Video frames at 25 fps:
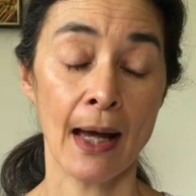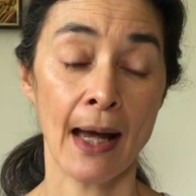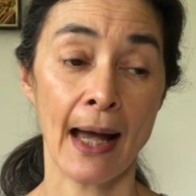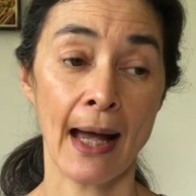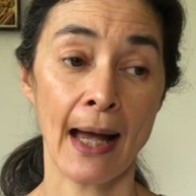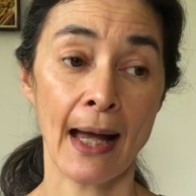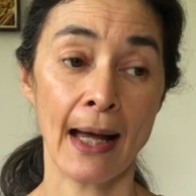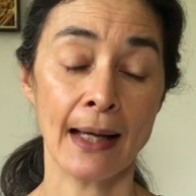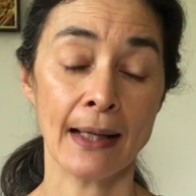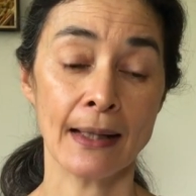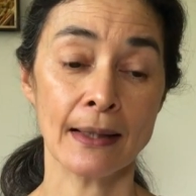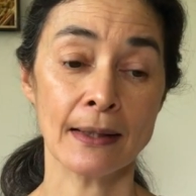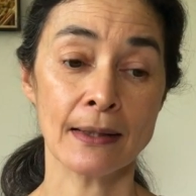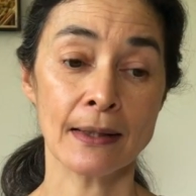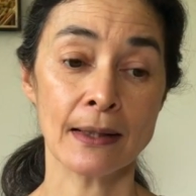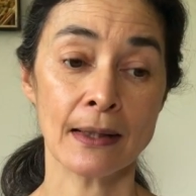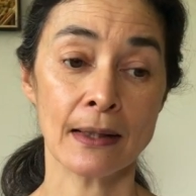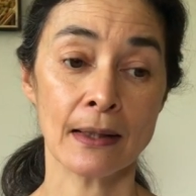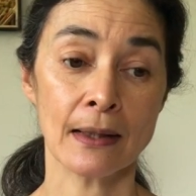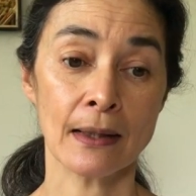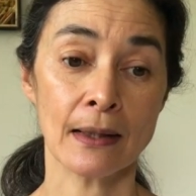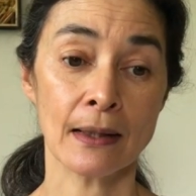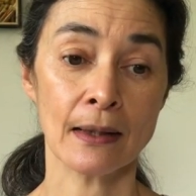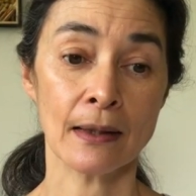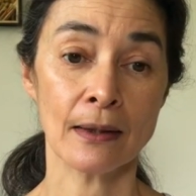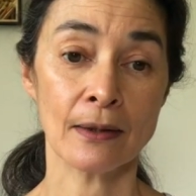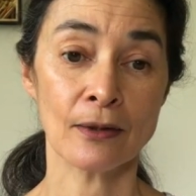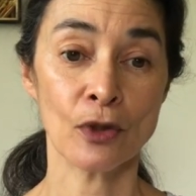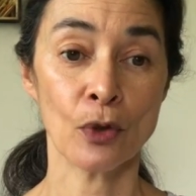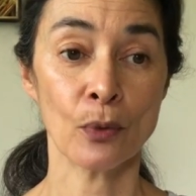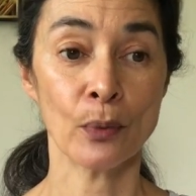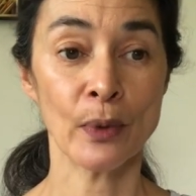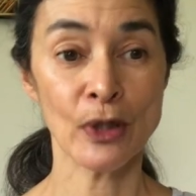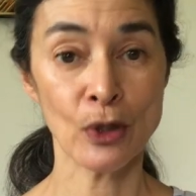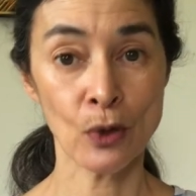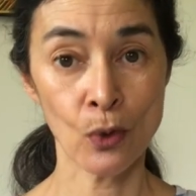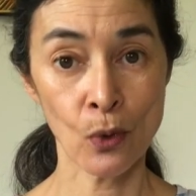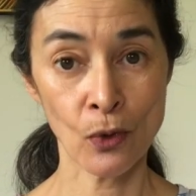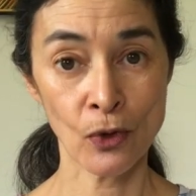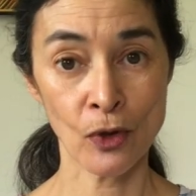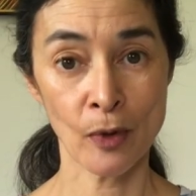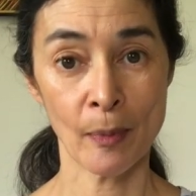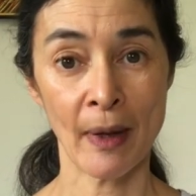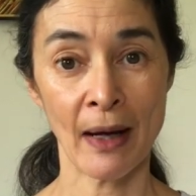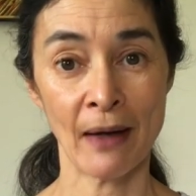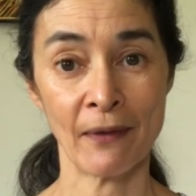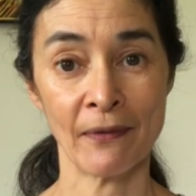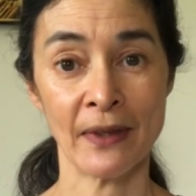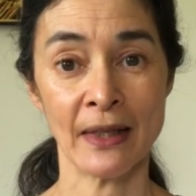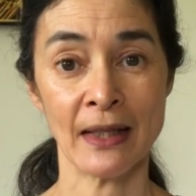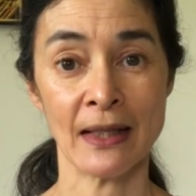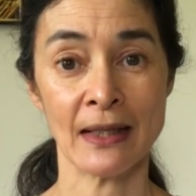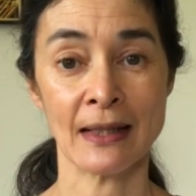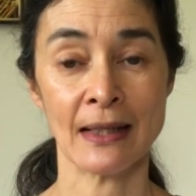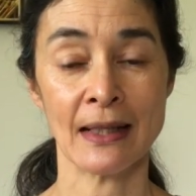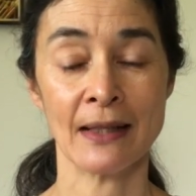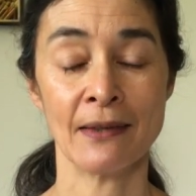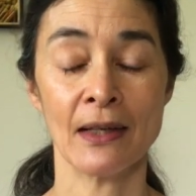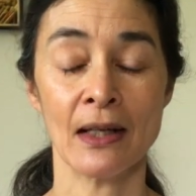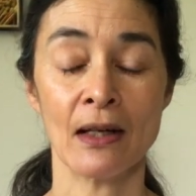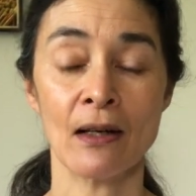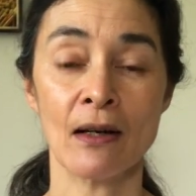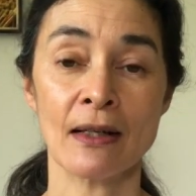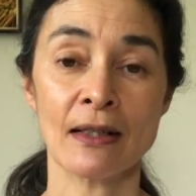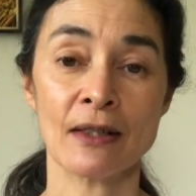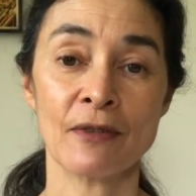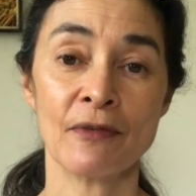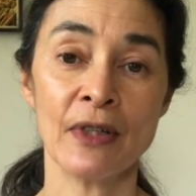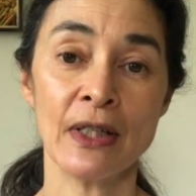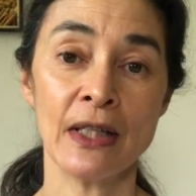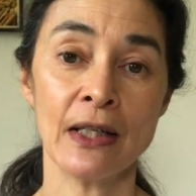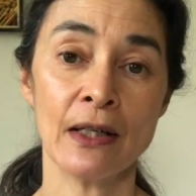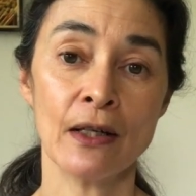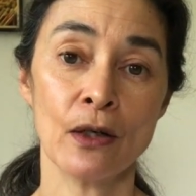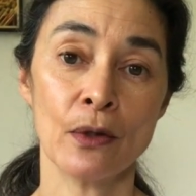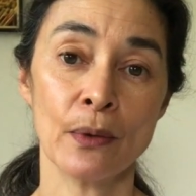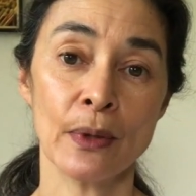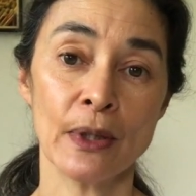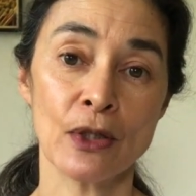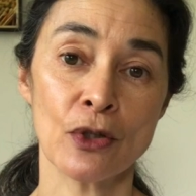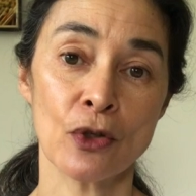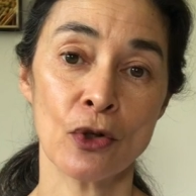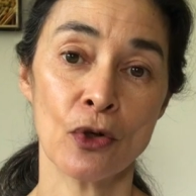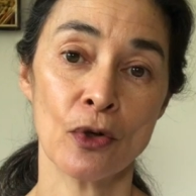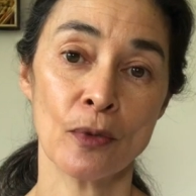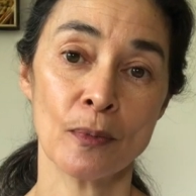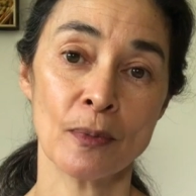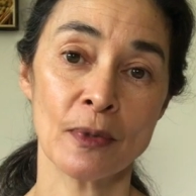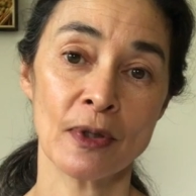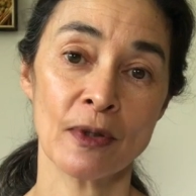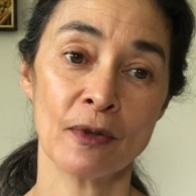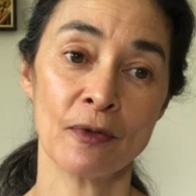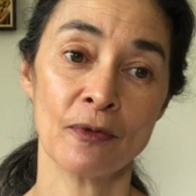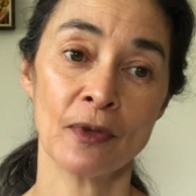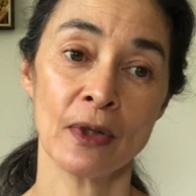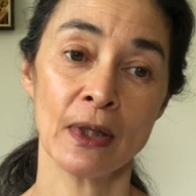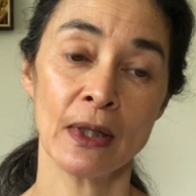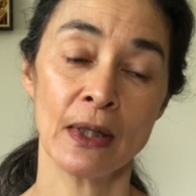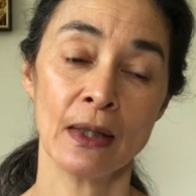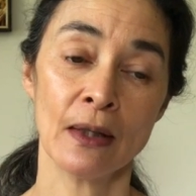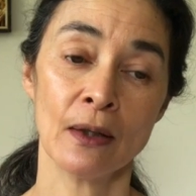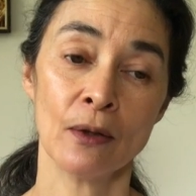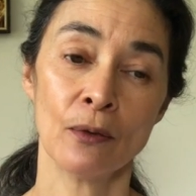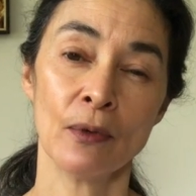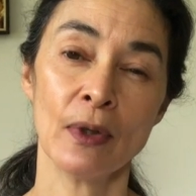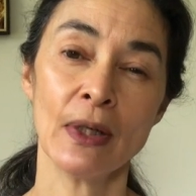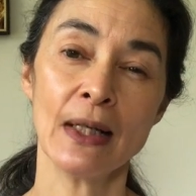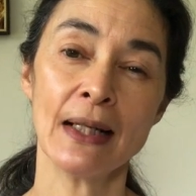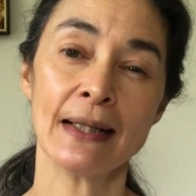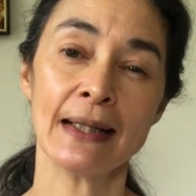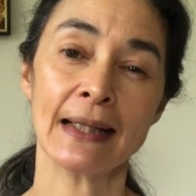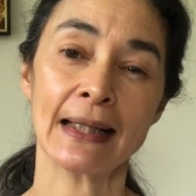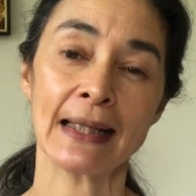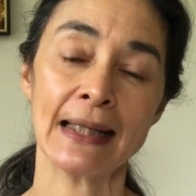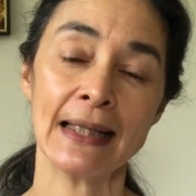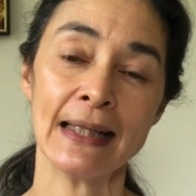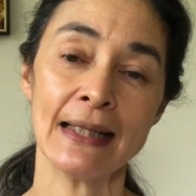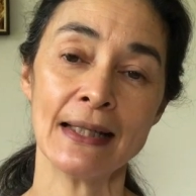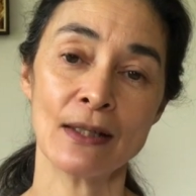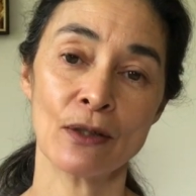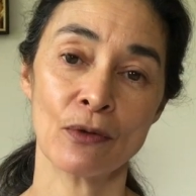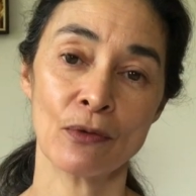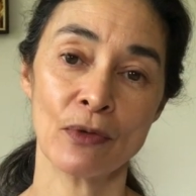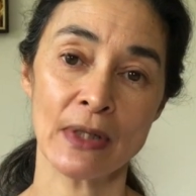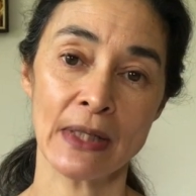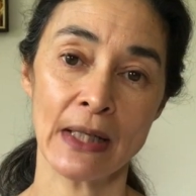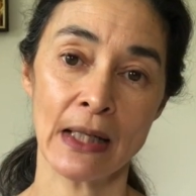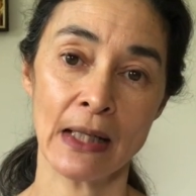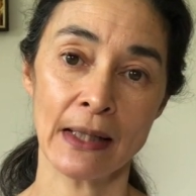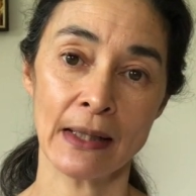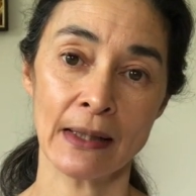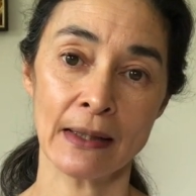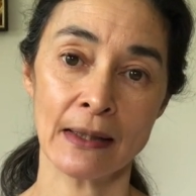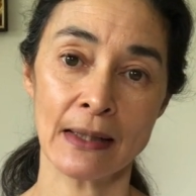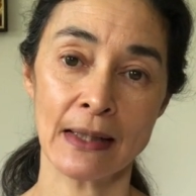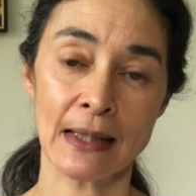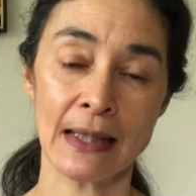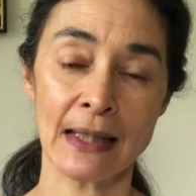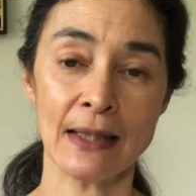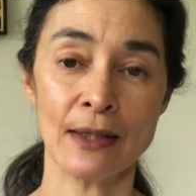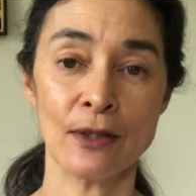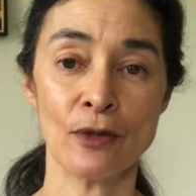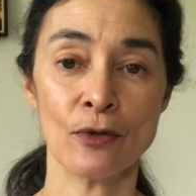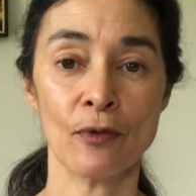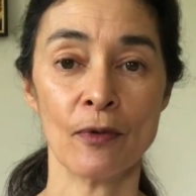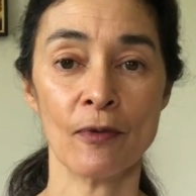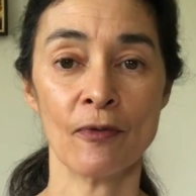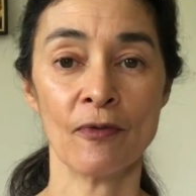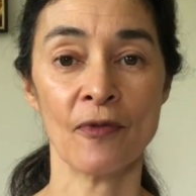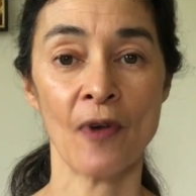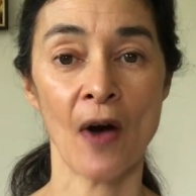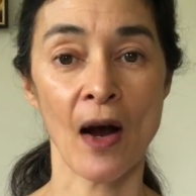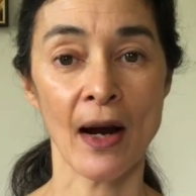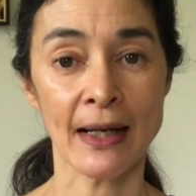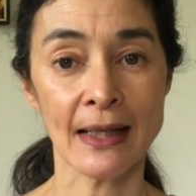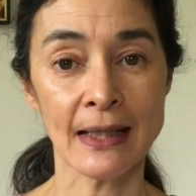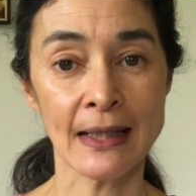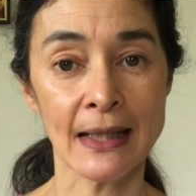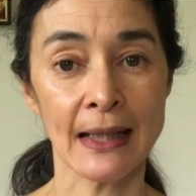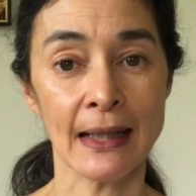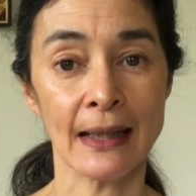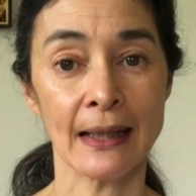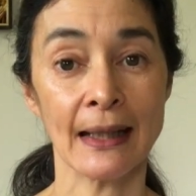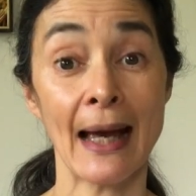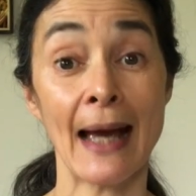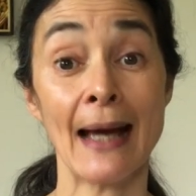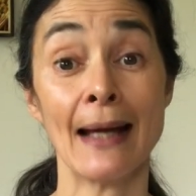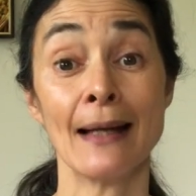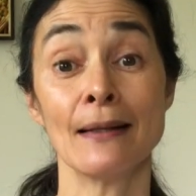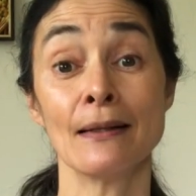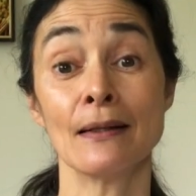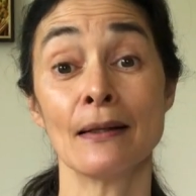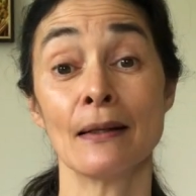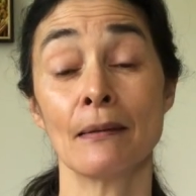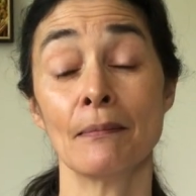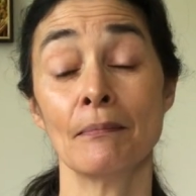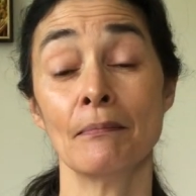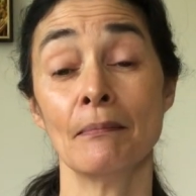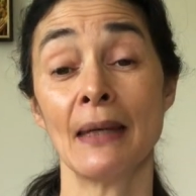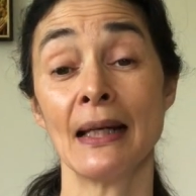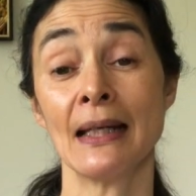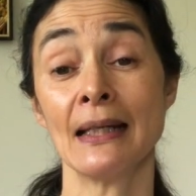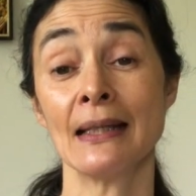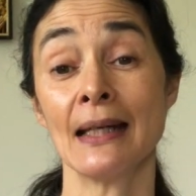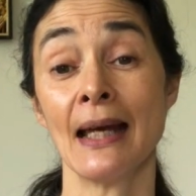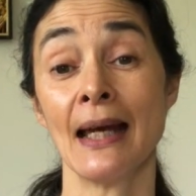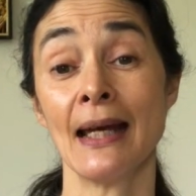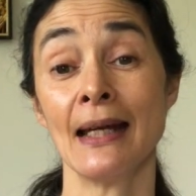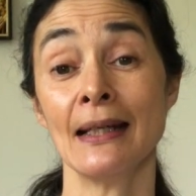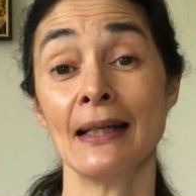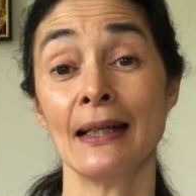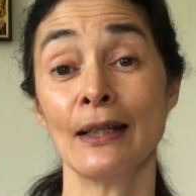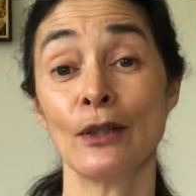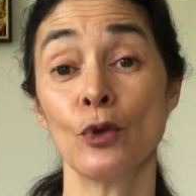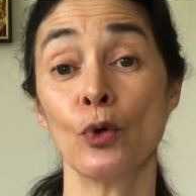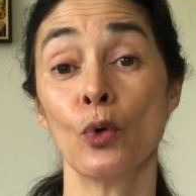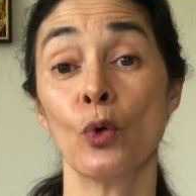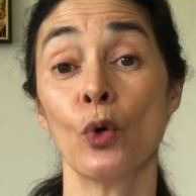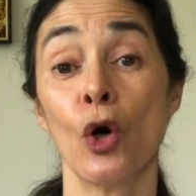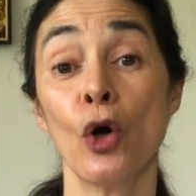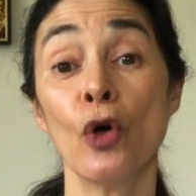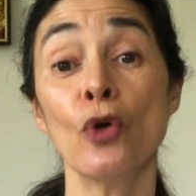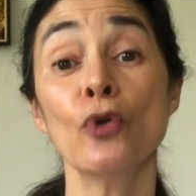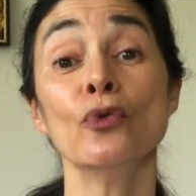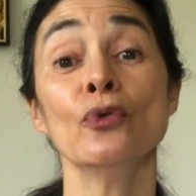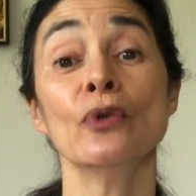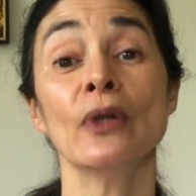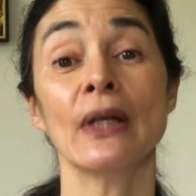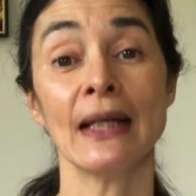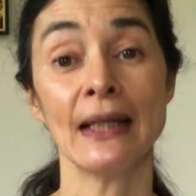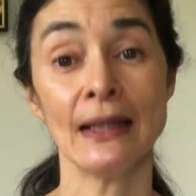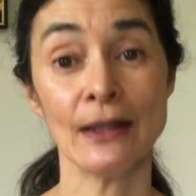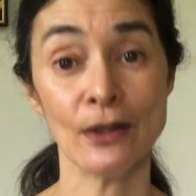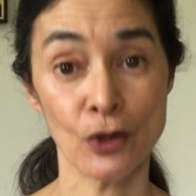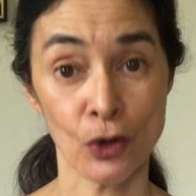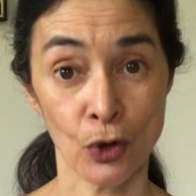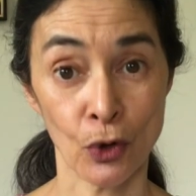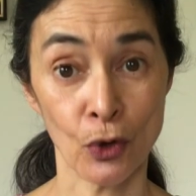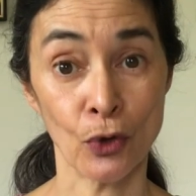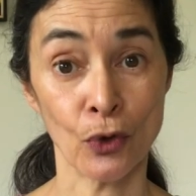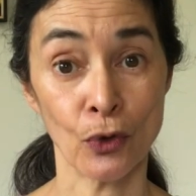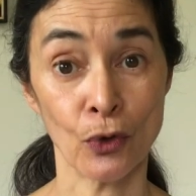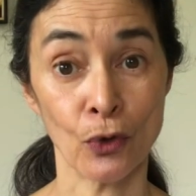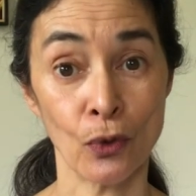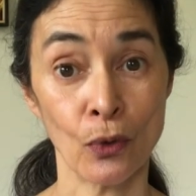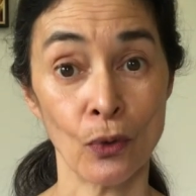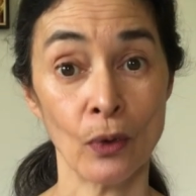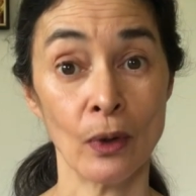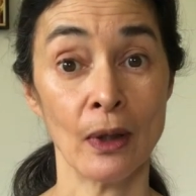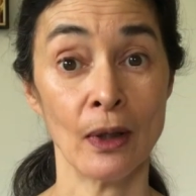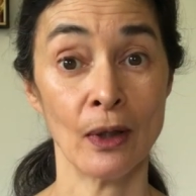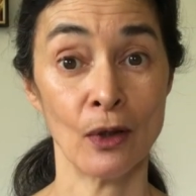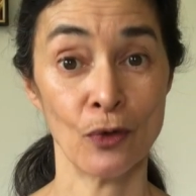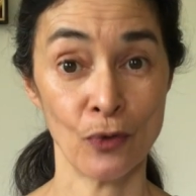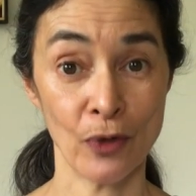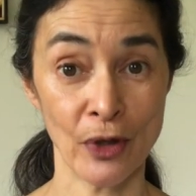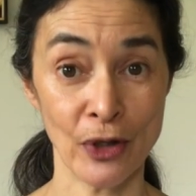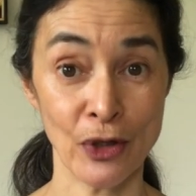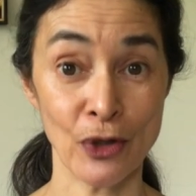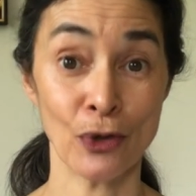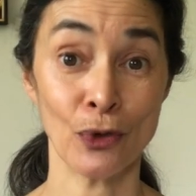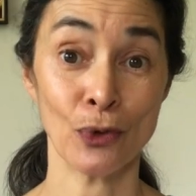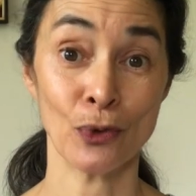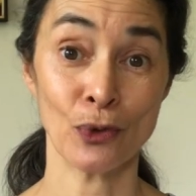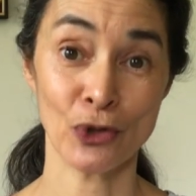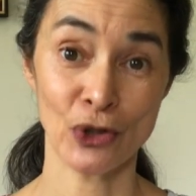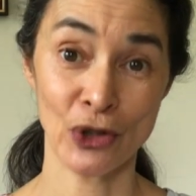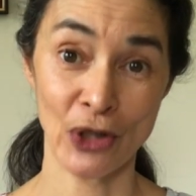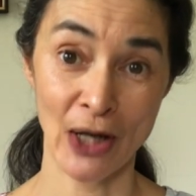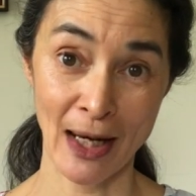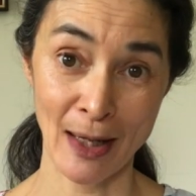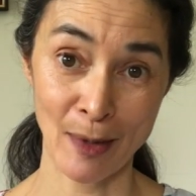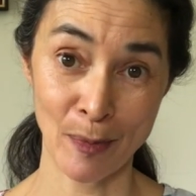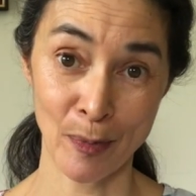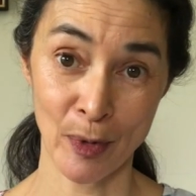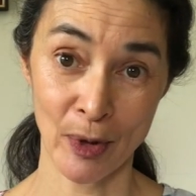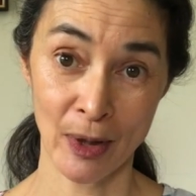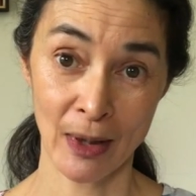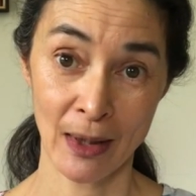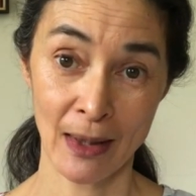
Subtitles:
And so we talked about this in the last video in terms of really the key to resilience is finding and maintaining your own internal original shape.